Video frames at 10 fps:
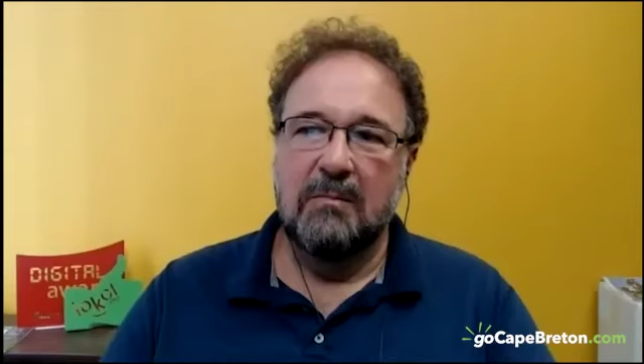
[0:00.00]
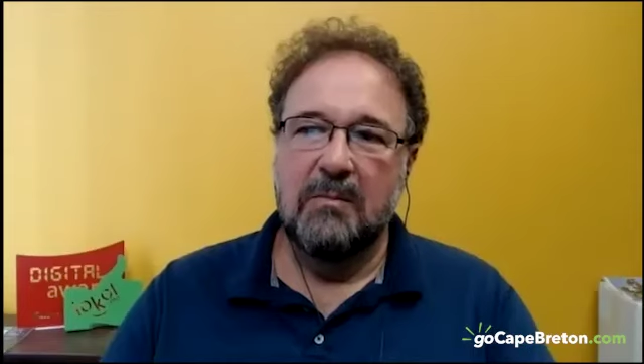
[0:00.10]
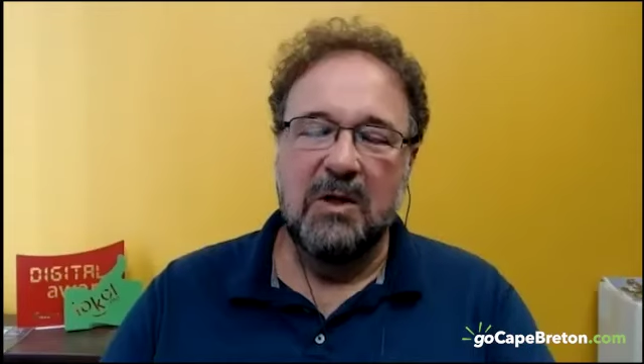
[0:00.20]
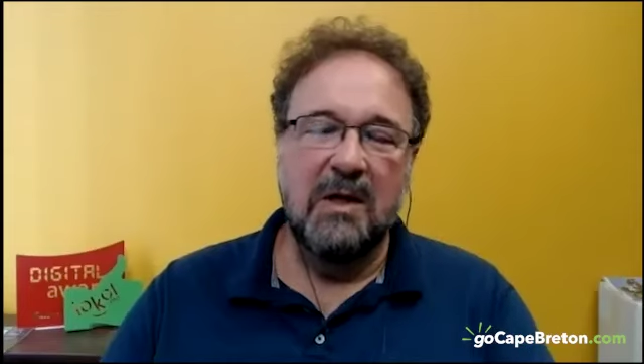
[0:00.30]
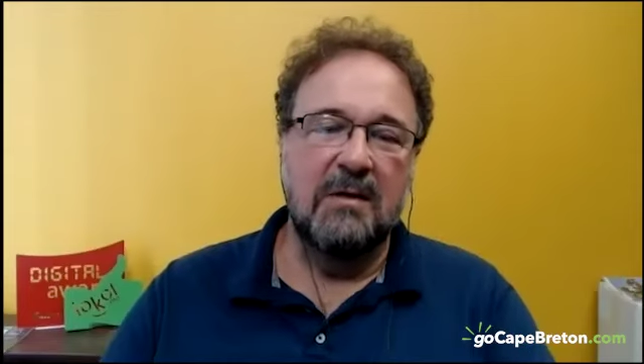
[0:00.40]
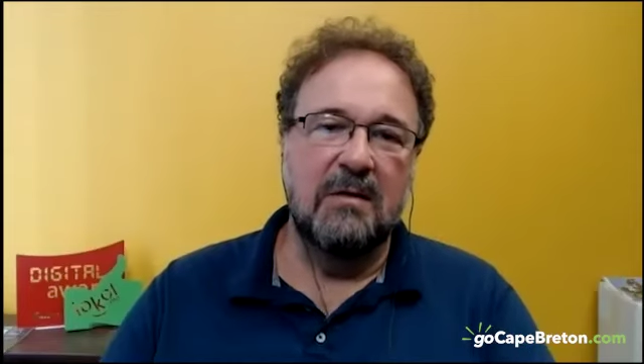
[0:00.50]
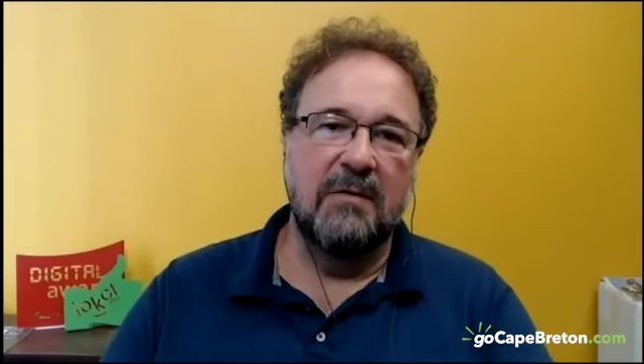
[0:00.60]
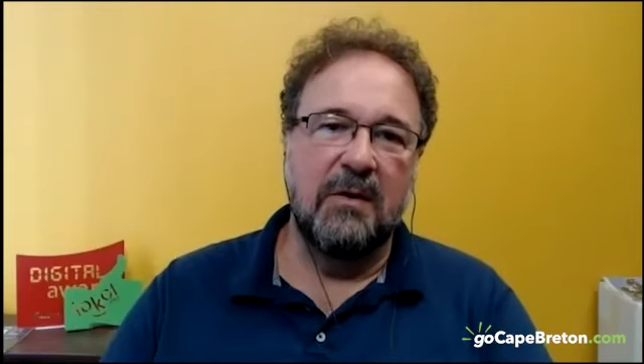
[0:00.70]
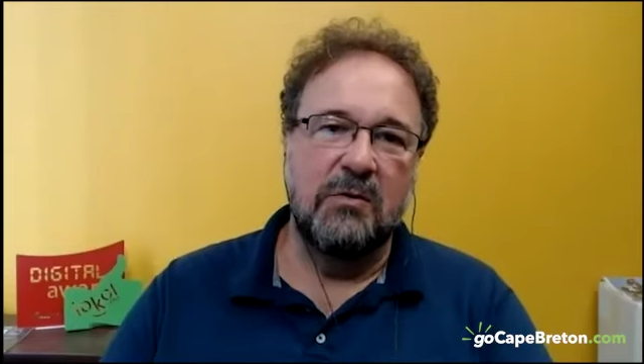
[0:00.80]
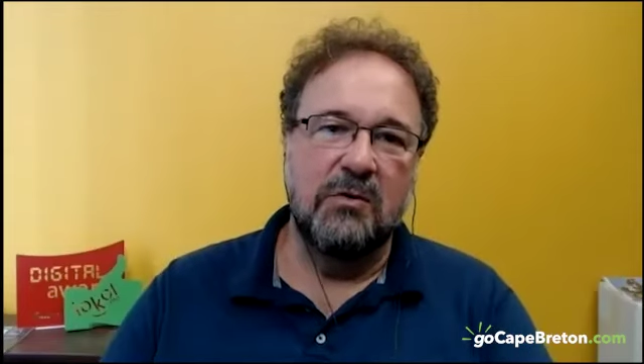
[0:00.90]
looking to the
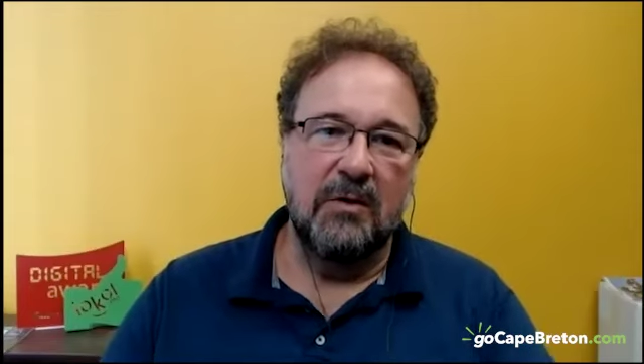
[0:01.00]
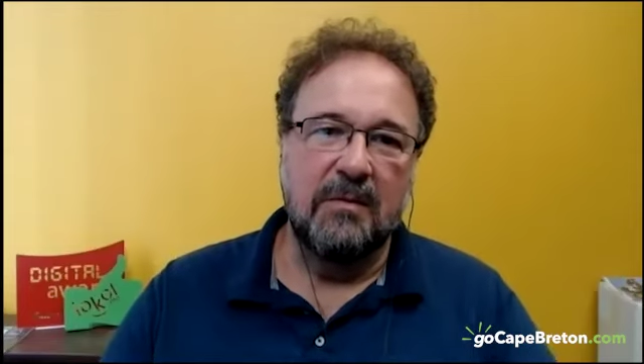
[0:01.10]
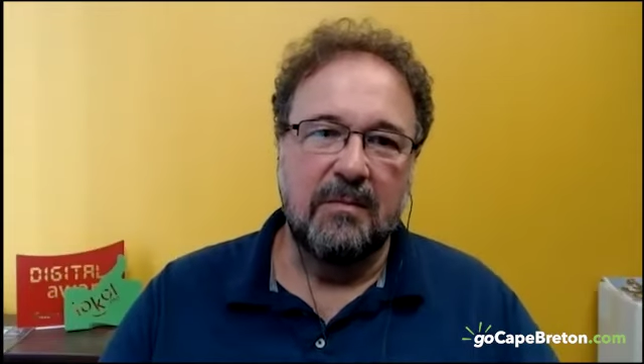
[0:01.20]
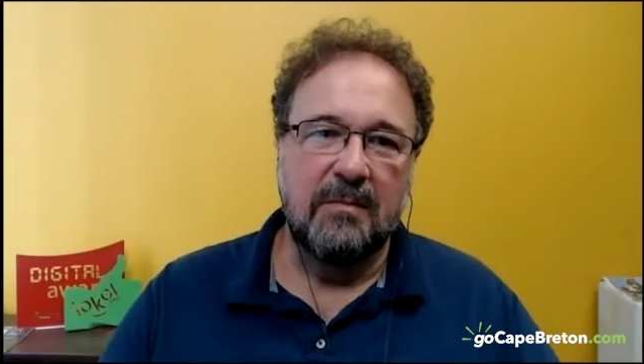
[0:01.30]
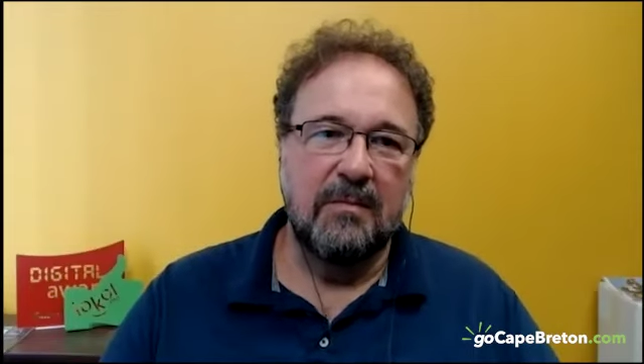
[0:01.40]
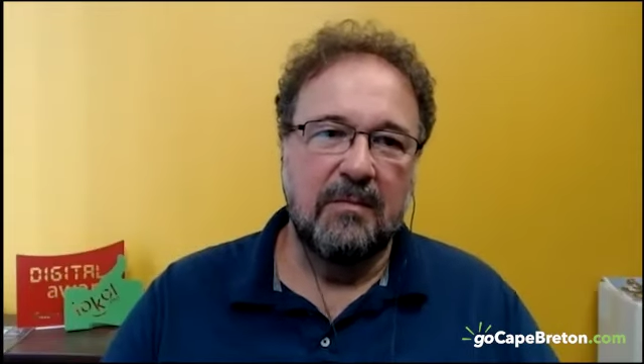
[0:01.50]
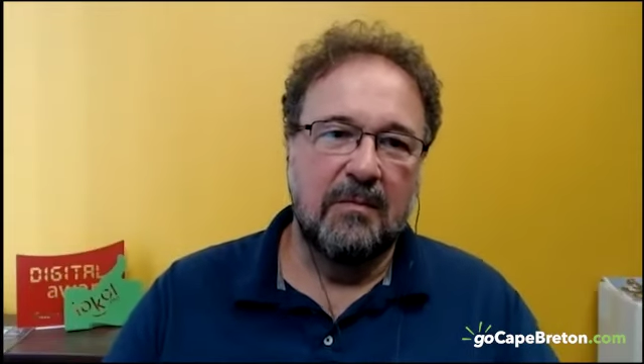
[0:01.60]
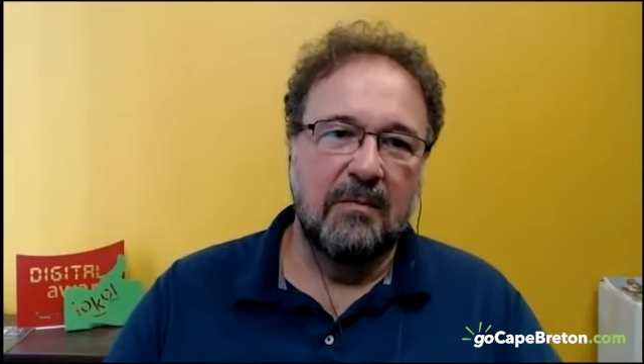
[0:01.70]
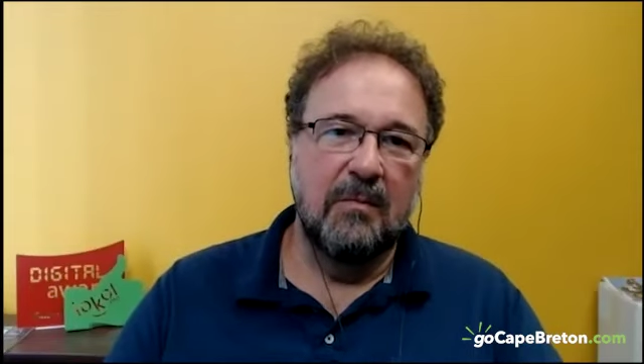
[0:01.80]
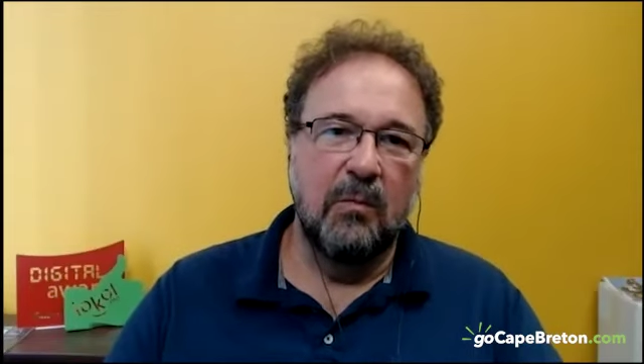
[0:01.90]
future,
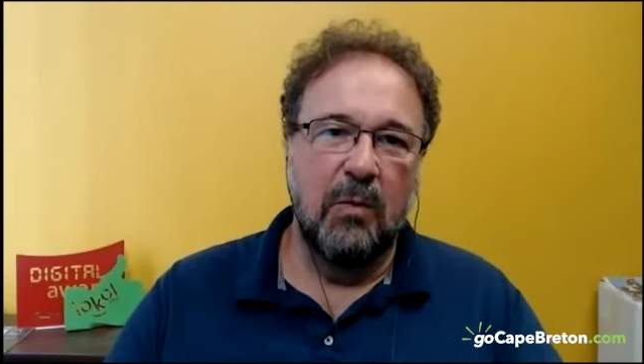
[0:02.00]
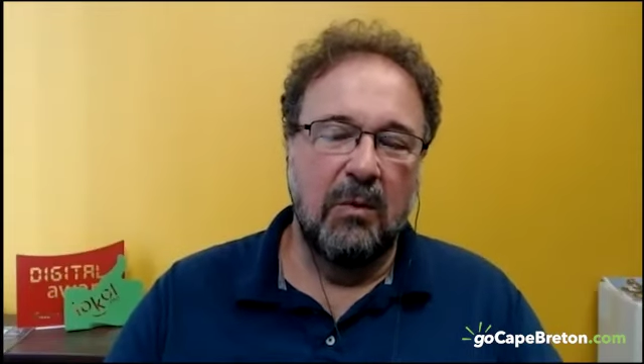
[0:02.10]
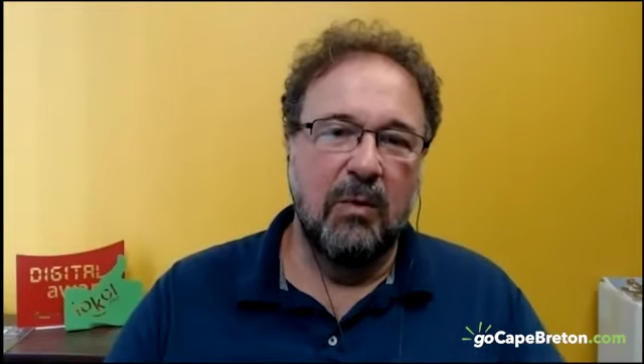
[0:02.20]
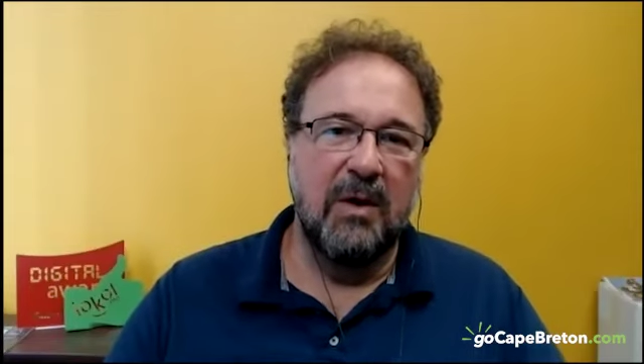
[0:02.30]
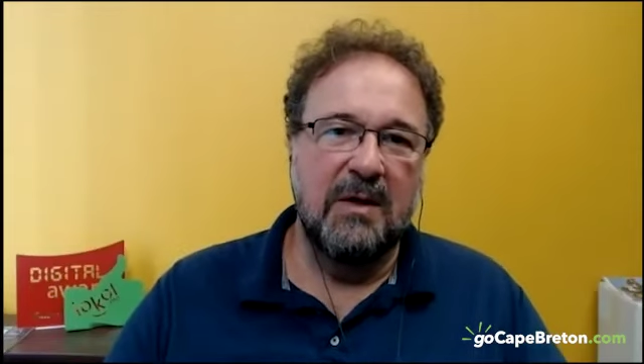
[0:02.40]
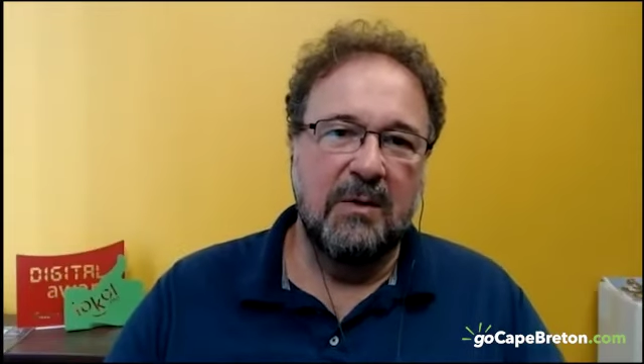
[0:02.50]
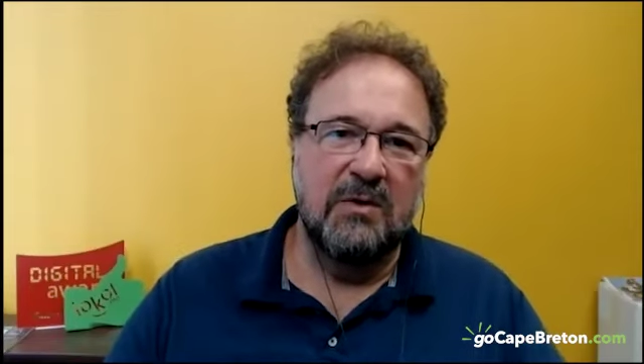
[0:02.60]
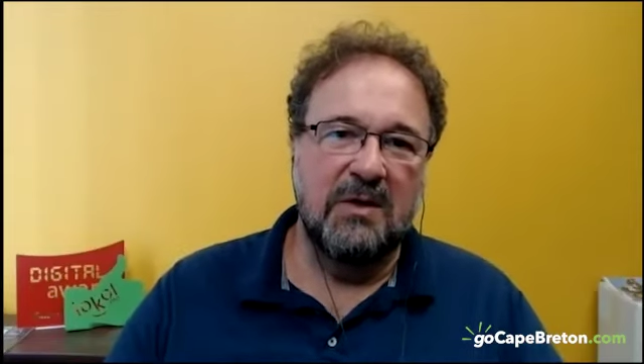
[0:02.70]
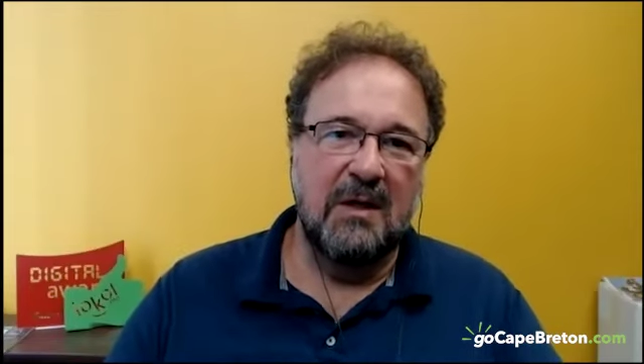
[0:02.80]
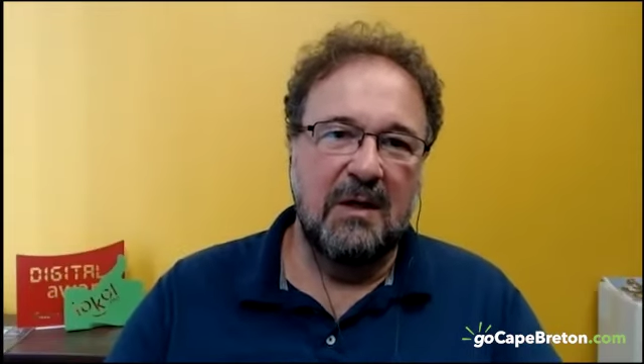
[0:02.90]
where do you
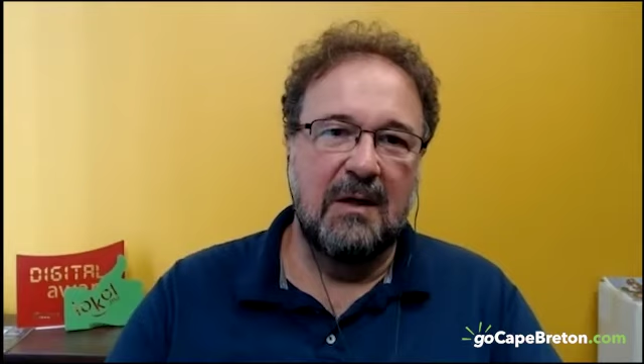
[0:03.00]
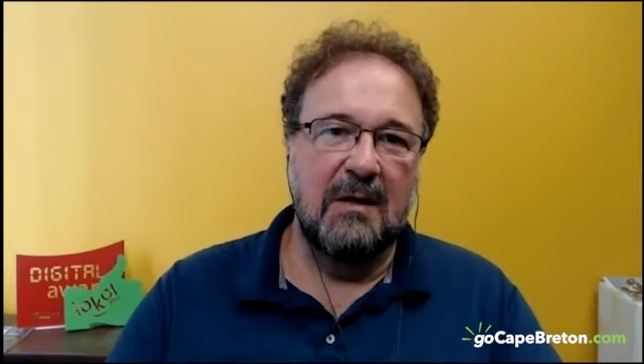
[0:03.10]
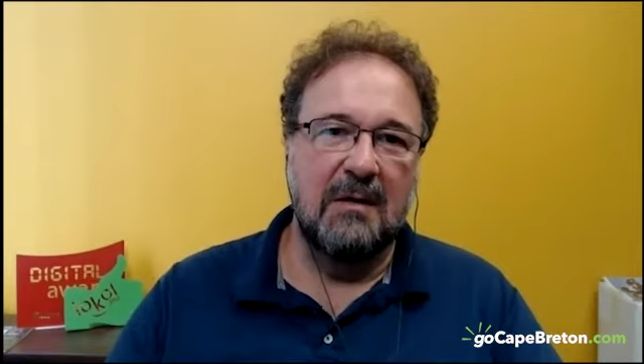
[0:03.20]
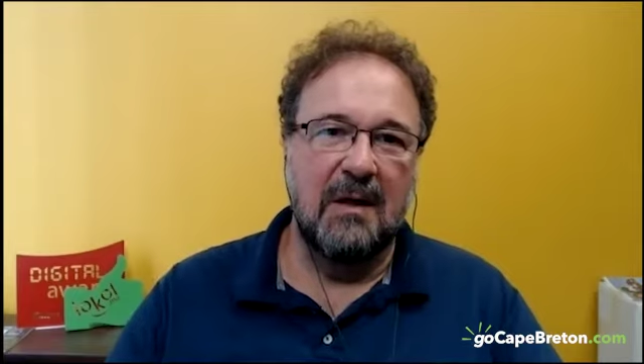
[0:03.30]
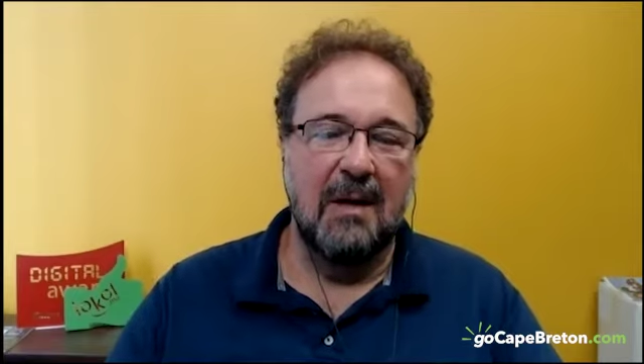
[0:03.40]
see?